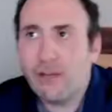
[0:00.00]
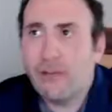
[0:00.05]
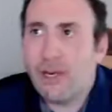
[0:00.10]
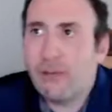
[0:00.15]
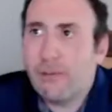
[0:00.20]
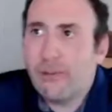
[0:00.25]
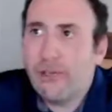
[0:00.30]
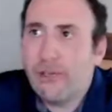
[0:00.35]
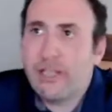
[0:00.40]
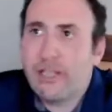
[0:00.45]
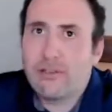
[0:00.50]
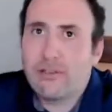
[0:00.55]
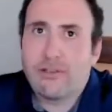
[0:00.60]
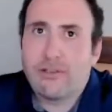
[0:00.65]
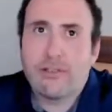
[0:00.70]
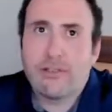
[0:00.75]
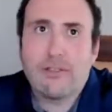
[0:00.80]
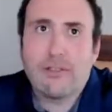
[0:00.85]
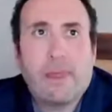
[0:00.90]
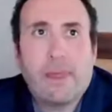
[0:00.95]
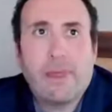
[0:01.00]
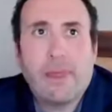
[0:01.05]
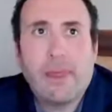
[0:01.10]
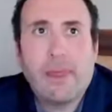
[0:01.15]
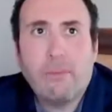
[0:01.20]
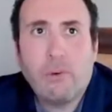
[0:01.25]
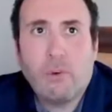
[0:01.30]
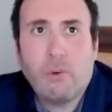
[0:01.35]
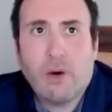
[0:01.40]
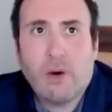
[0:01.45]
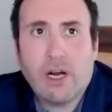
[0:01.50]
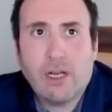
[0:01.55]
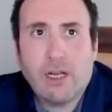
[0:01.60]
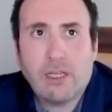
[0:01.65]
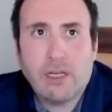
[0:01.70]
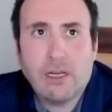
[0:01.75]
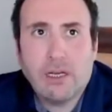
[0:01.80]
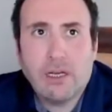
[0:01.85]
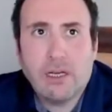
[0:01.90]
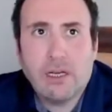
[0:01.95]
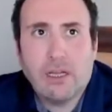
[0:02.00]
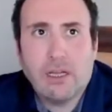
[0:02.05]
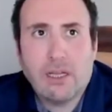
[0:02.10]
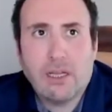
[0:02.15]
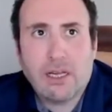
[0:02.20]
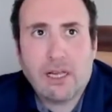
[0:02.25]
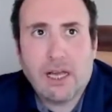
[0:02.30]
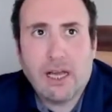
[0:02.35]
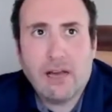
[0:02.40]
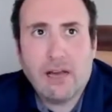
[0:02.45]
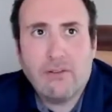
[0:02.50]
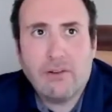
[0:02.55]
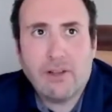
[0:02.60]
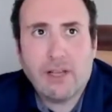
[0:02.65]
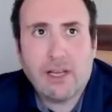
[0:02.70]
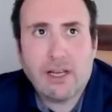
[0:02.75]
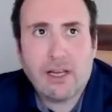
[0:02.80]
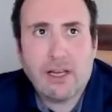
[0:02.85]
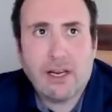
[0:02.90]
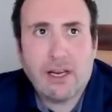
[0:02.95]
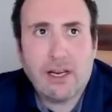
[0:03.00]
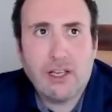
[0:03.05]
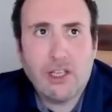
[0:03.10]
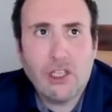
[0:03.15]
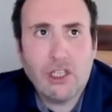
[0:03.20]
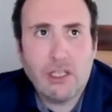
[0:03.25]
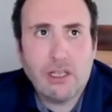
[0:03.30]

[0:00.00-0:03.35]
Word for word: you a couple answers. Number one, like ever, like uh,